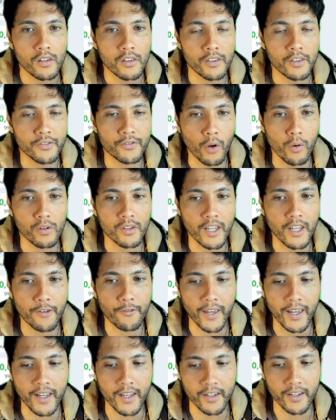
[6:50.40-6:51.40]
don't
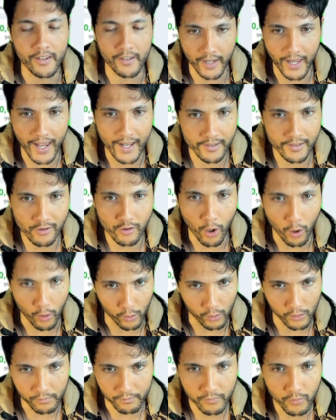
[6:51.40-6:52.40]
live in
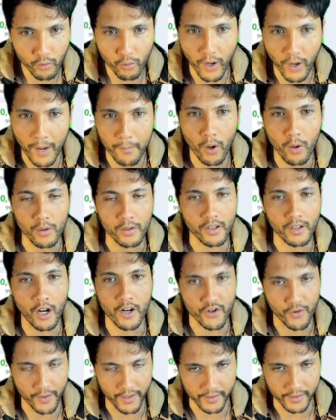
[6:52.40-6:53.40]
S-hole, crap-hole
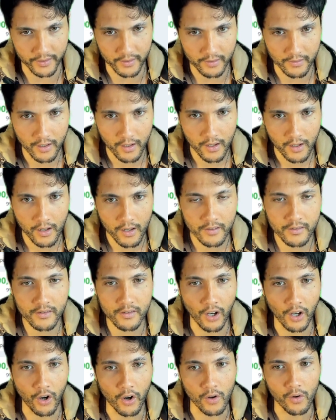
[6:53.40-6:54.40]
countries.
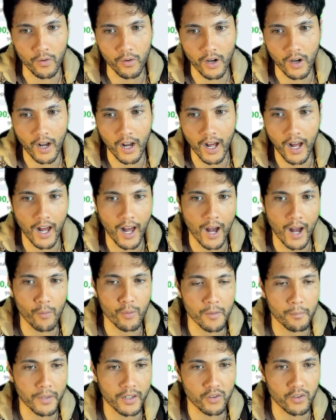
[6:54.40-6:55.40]
So I
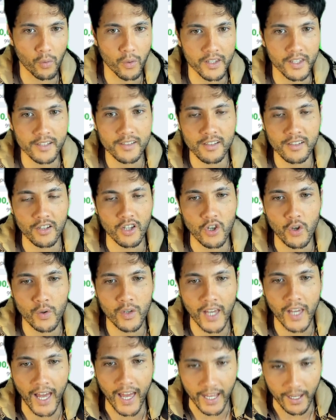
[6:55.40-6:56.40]
wouldn't be doing this in the
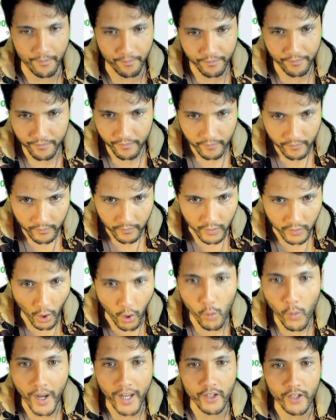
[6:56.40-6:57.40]
UK.
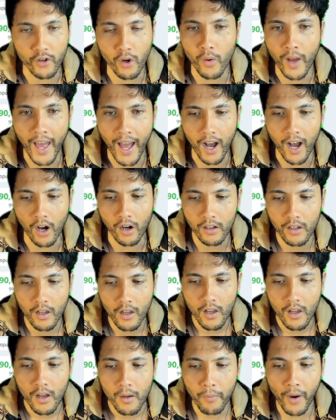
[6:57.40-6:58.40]
No way, no how.
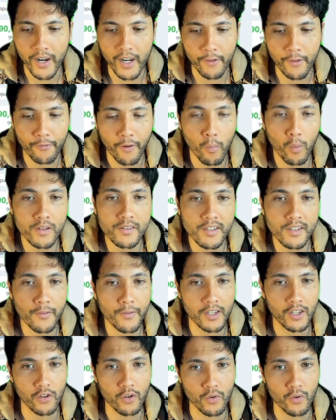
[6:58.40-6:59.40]
But if I was
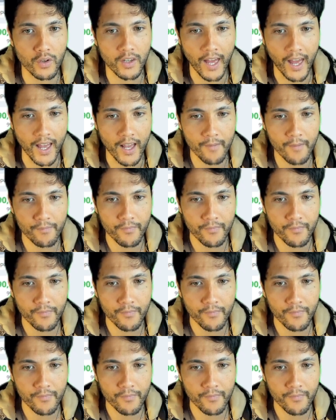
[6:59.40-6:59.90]
living in the UK,